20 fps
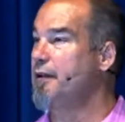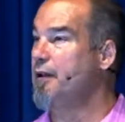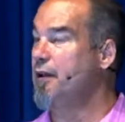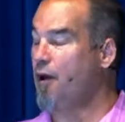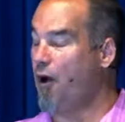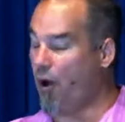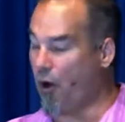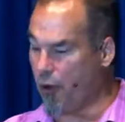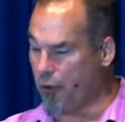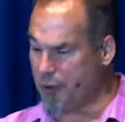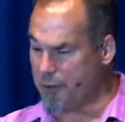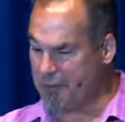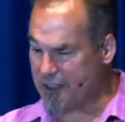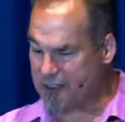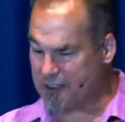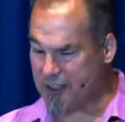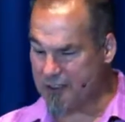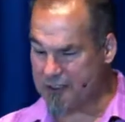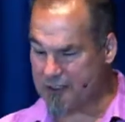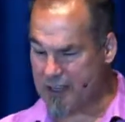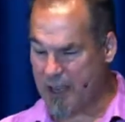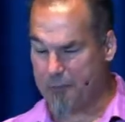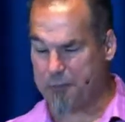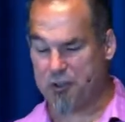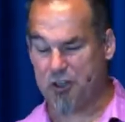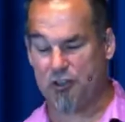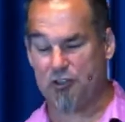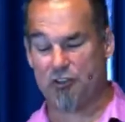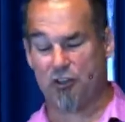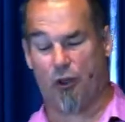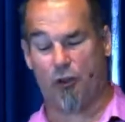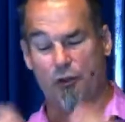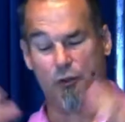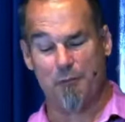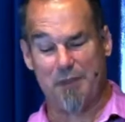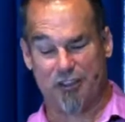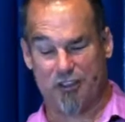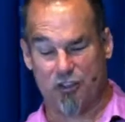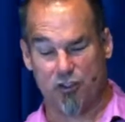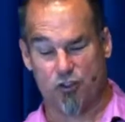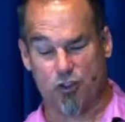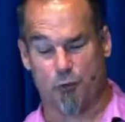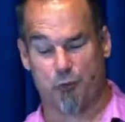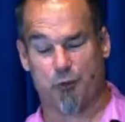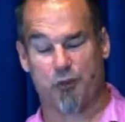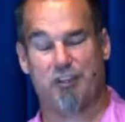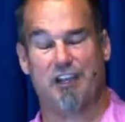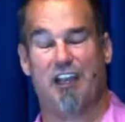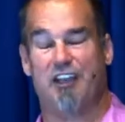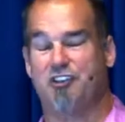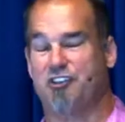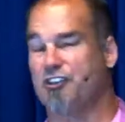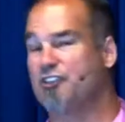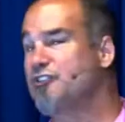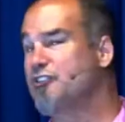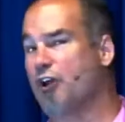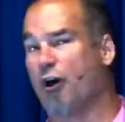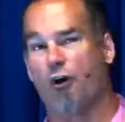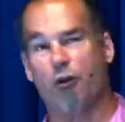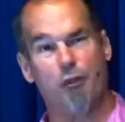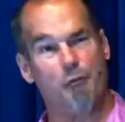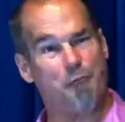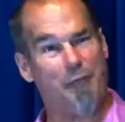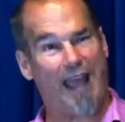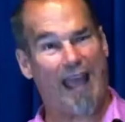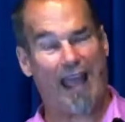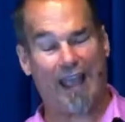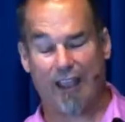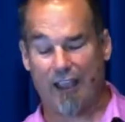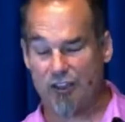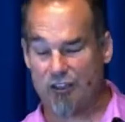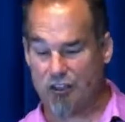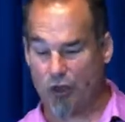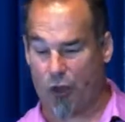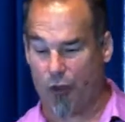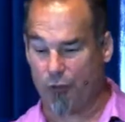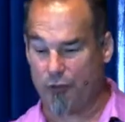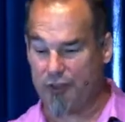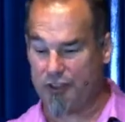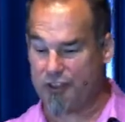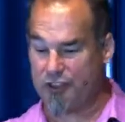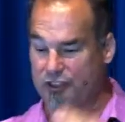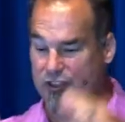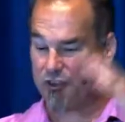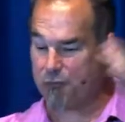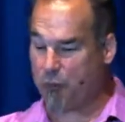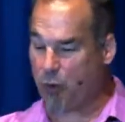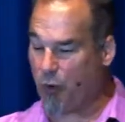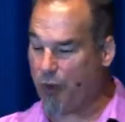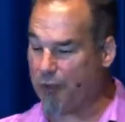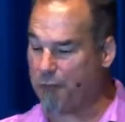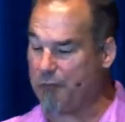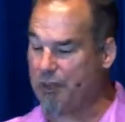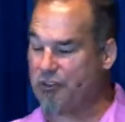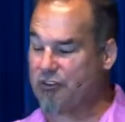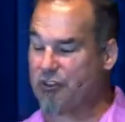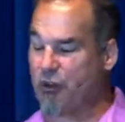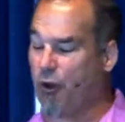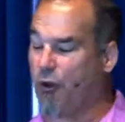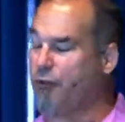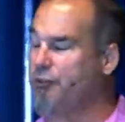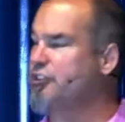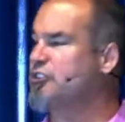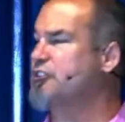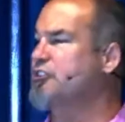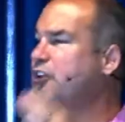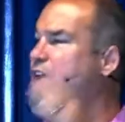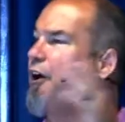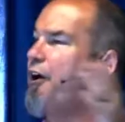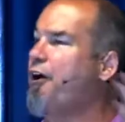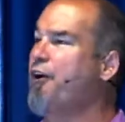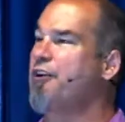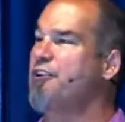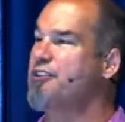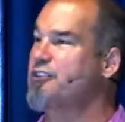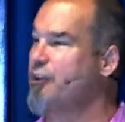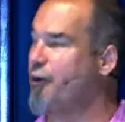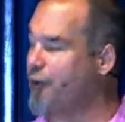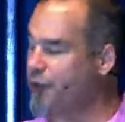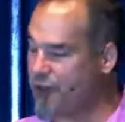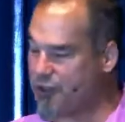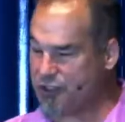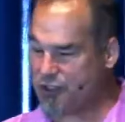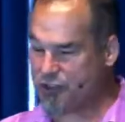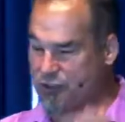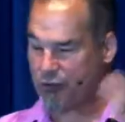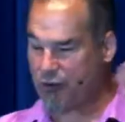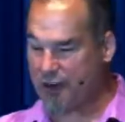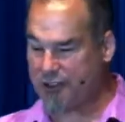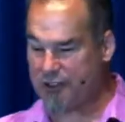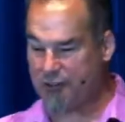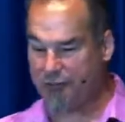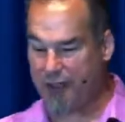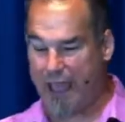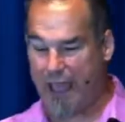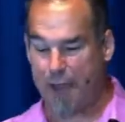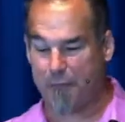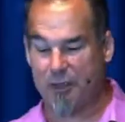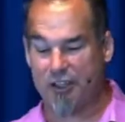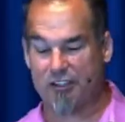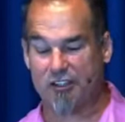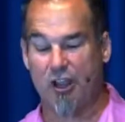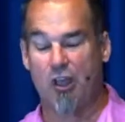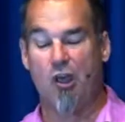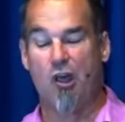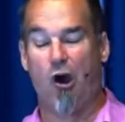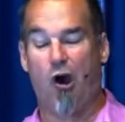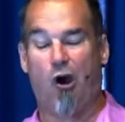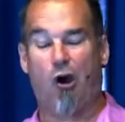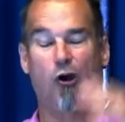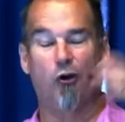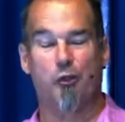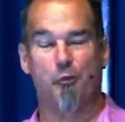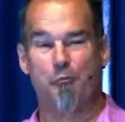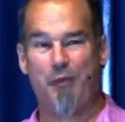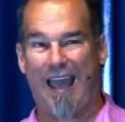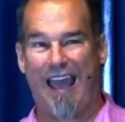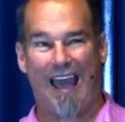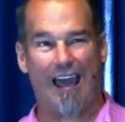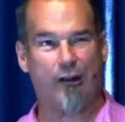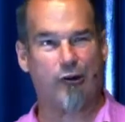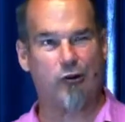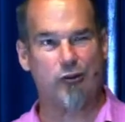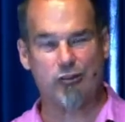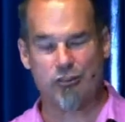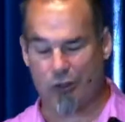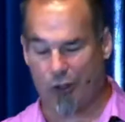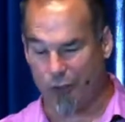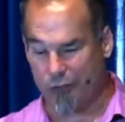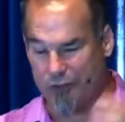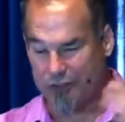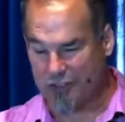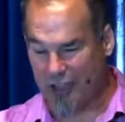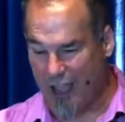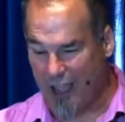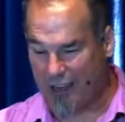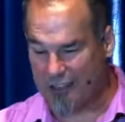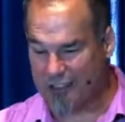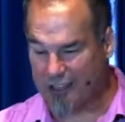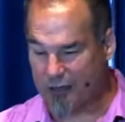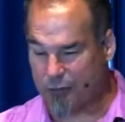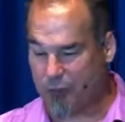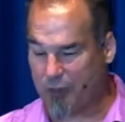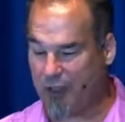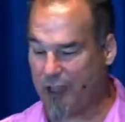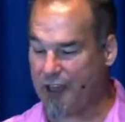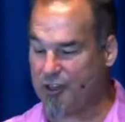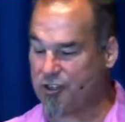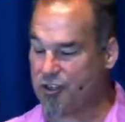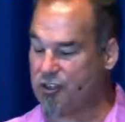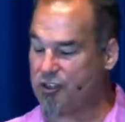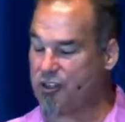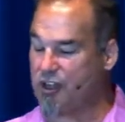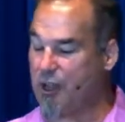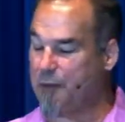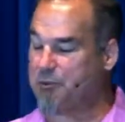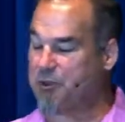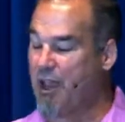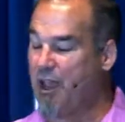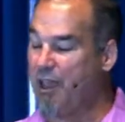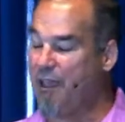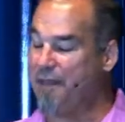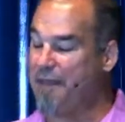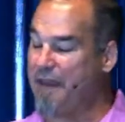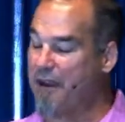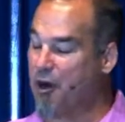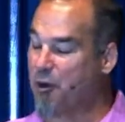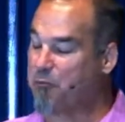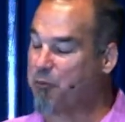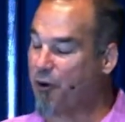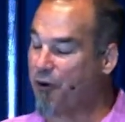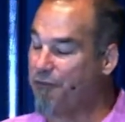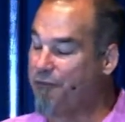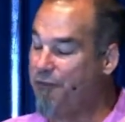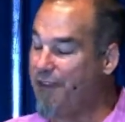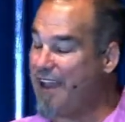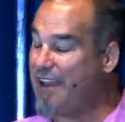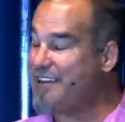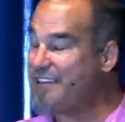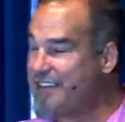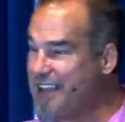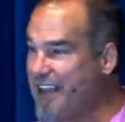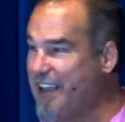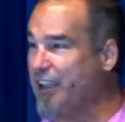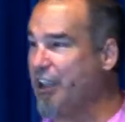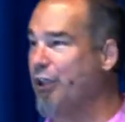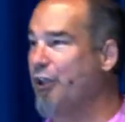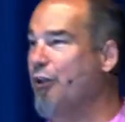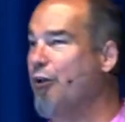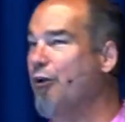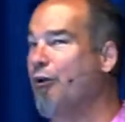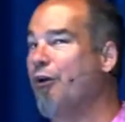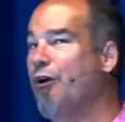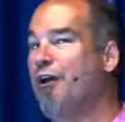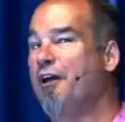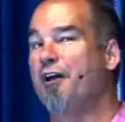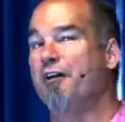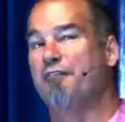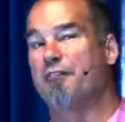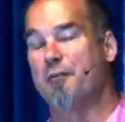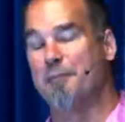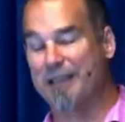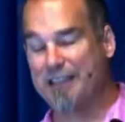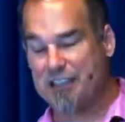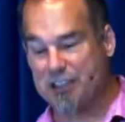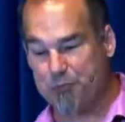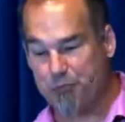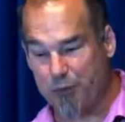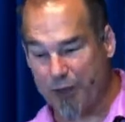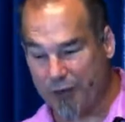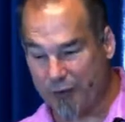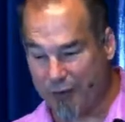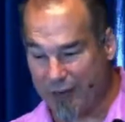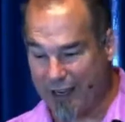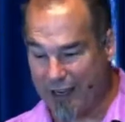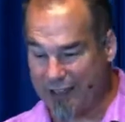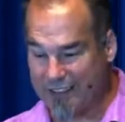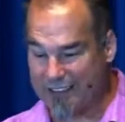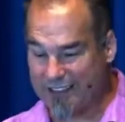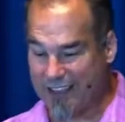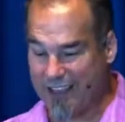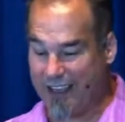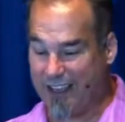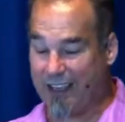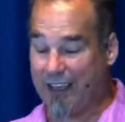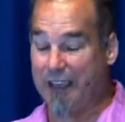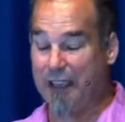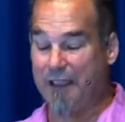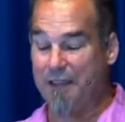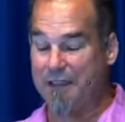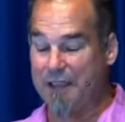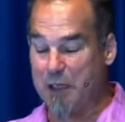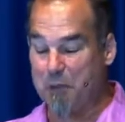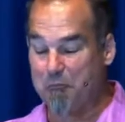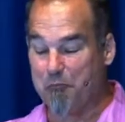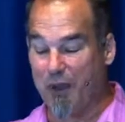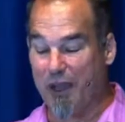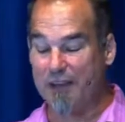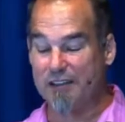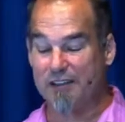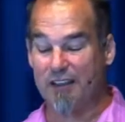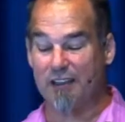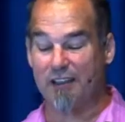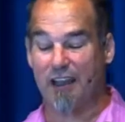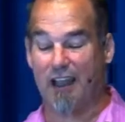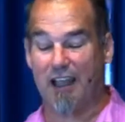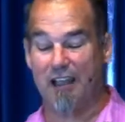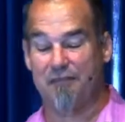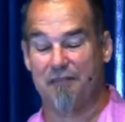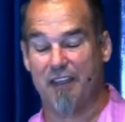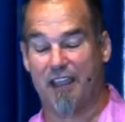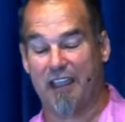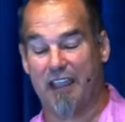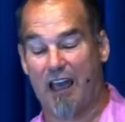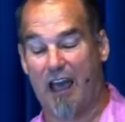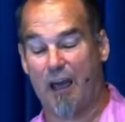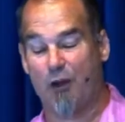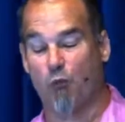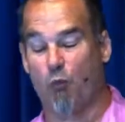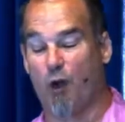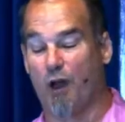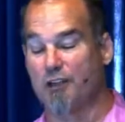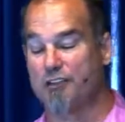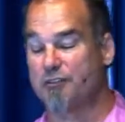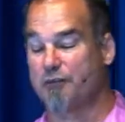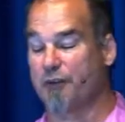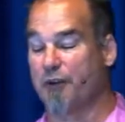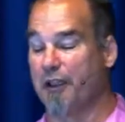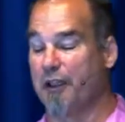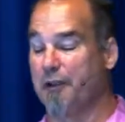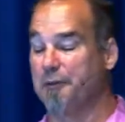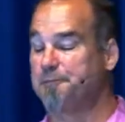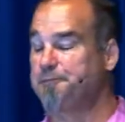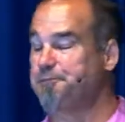all the misconceptions, all the misinterpretations, all the baggage, all the disappointments, all the scars, all the destructive habits, all the patterns, all the toxic relationships that are preventing you from experiencing the abundant life that God wants for you.